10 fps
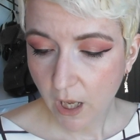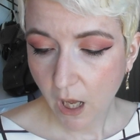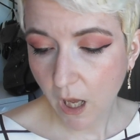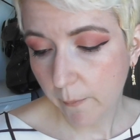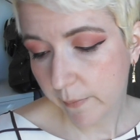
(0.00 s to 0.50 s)

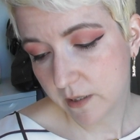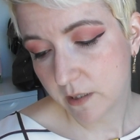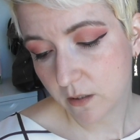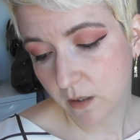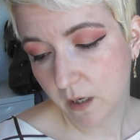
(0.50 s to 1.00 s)
But it
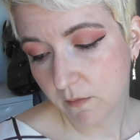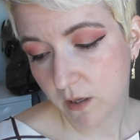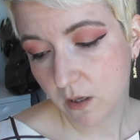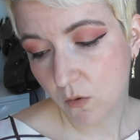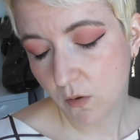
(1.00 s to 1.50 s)
does look kind of
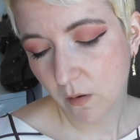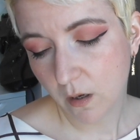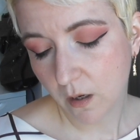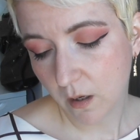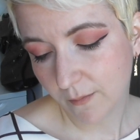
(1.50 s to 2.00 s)
cute.
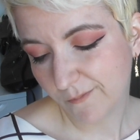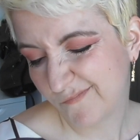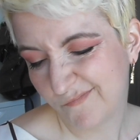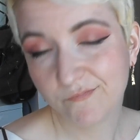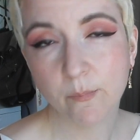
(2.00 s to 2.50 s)

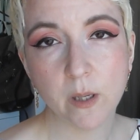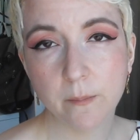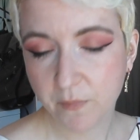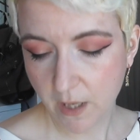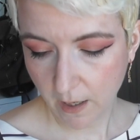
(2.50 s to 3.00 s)

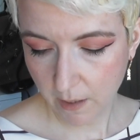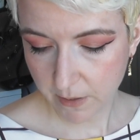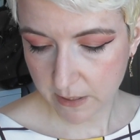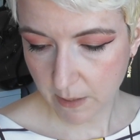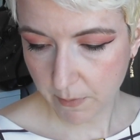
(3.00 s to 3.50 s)
But yeah, I'm going
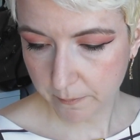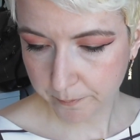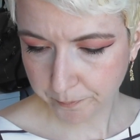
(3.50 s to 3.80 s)
to skip it.